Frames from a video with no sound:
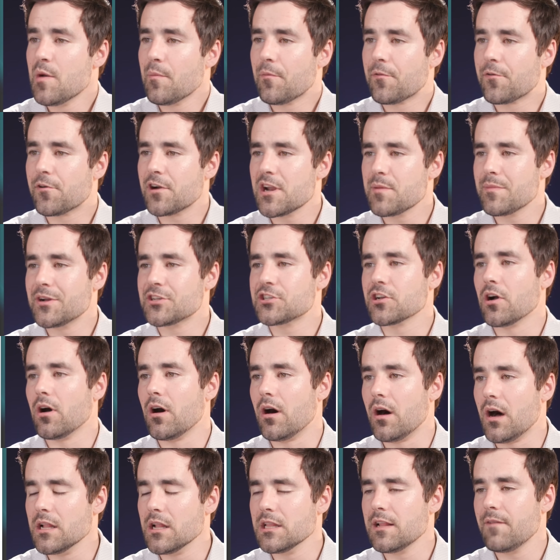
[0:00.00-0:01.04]
pretty much
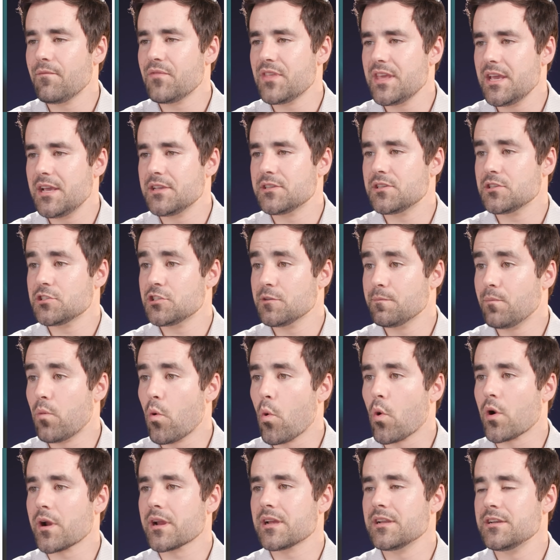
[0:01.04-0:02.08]
all of these
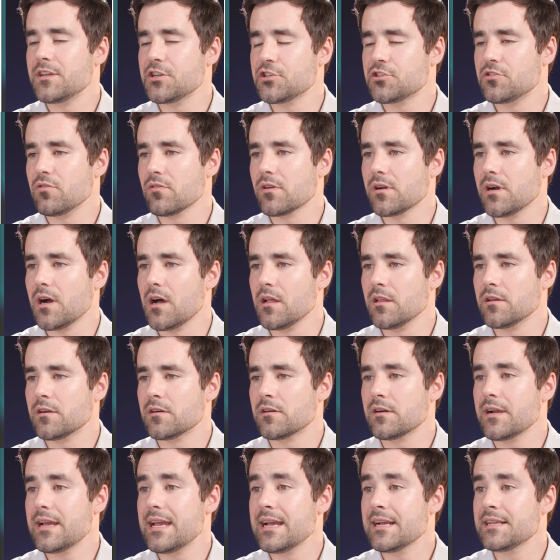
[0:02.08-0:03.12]
support conditional
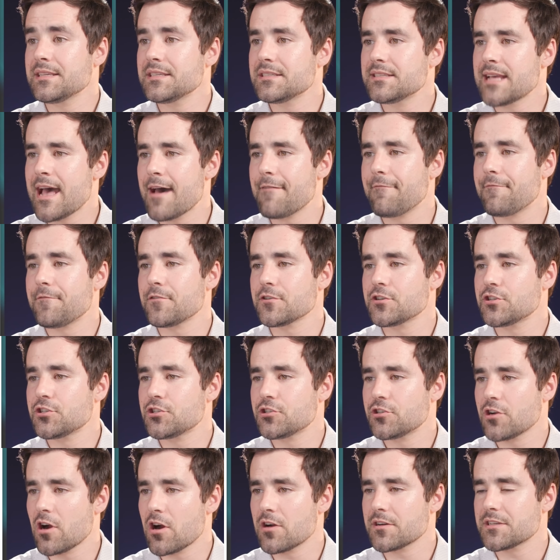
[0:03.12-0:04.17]
color except for
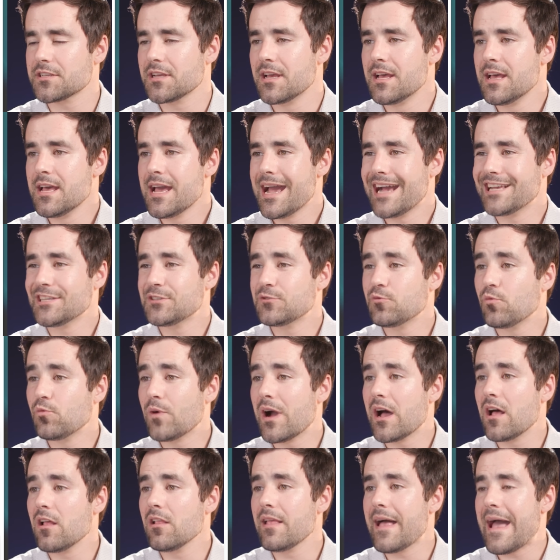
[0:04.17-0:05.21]
chart as
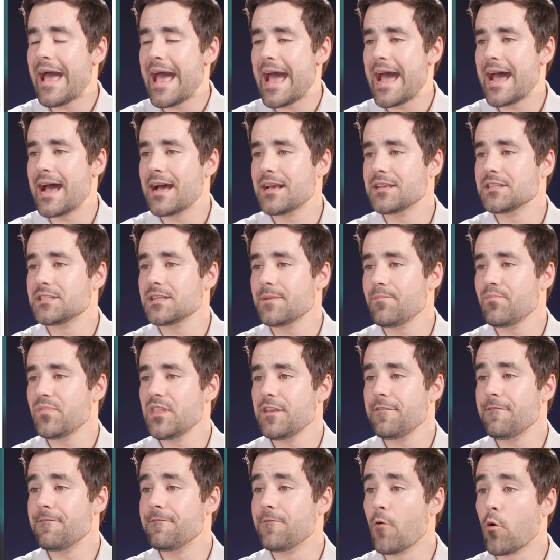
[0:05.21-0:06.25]
well as
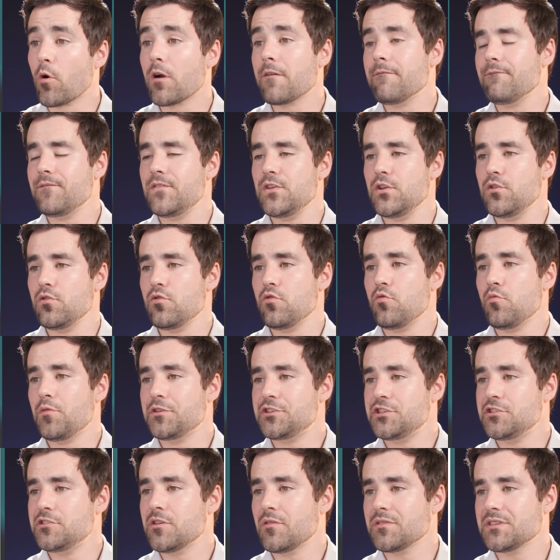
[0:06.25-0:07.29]
the form view,
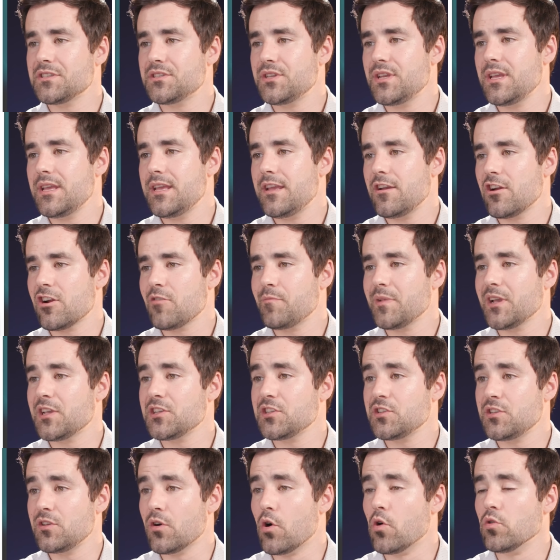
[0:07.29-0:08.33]
which you don't see here because
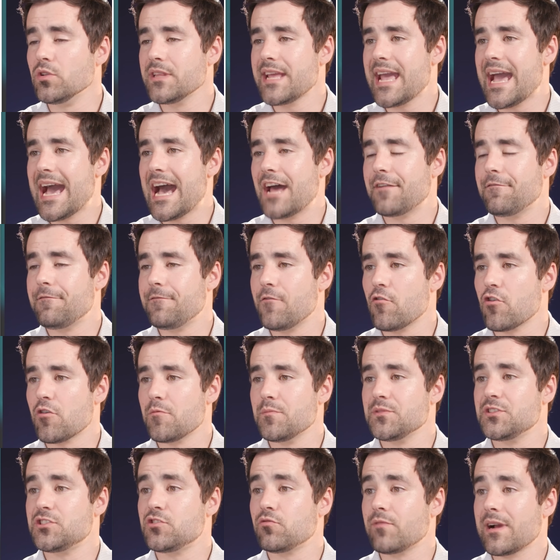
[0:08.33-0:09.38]
you can only add
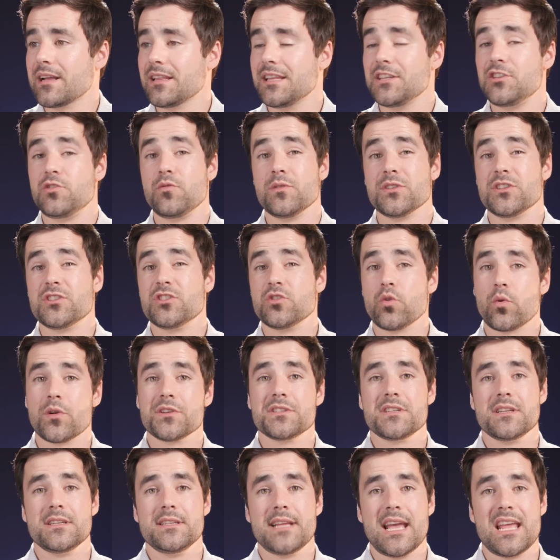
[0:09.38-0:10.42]
forms directly to a
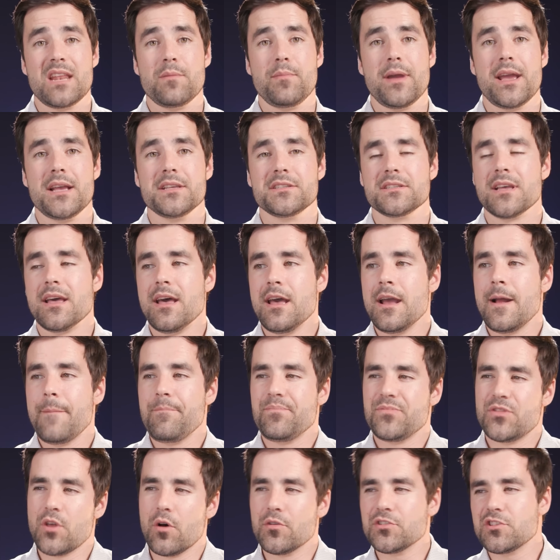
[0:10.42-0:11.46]
source database.
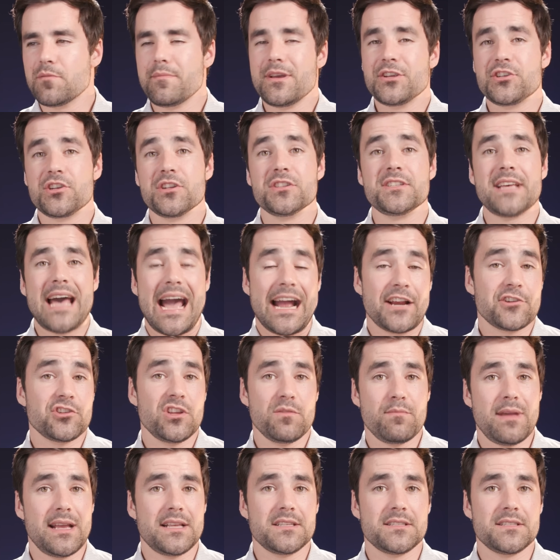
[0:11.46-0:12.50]
Those omissions actually make